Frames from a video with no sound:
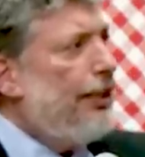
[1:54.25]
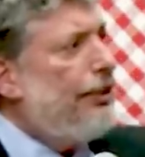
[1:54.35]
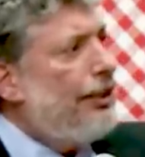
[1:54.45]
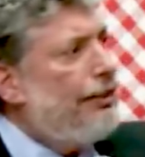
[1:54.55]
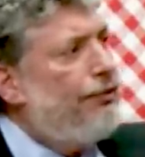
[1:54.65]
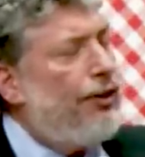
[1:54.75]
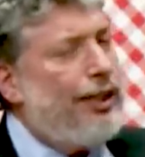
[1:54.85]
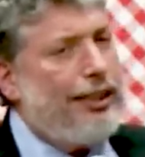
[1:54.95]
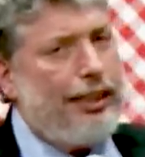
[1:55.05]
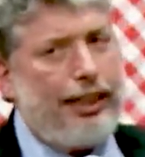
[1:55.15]
the
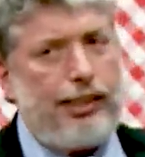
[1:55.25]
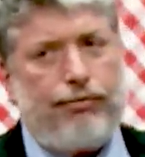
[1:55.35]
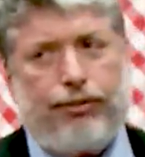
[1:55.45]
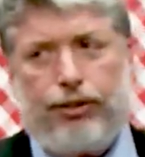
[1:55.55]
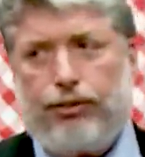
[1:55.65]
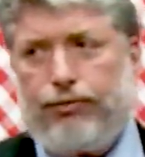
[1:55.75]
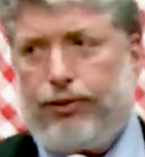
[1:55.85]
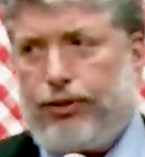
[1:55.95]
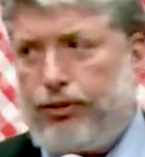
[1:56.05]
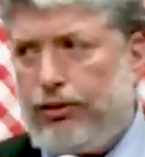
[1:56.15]
very last verse,
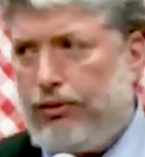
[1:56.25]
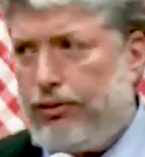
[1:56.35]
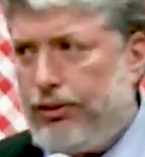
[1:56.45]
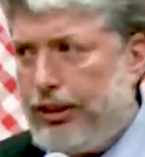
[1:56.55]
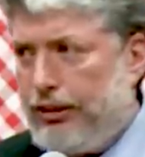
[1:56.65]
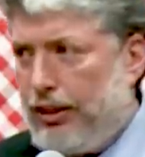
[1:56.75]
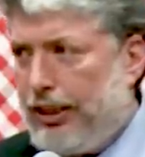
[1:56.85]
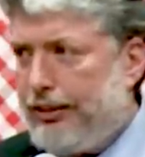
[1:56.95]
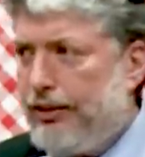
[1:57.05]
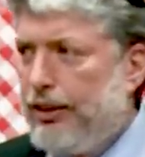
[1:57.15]
verse
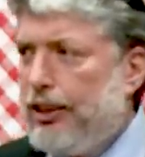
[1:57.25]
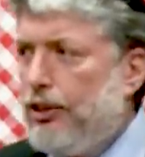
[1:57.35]
39,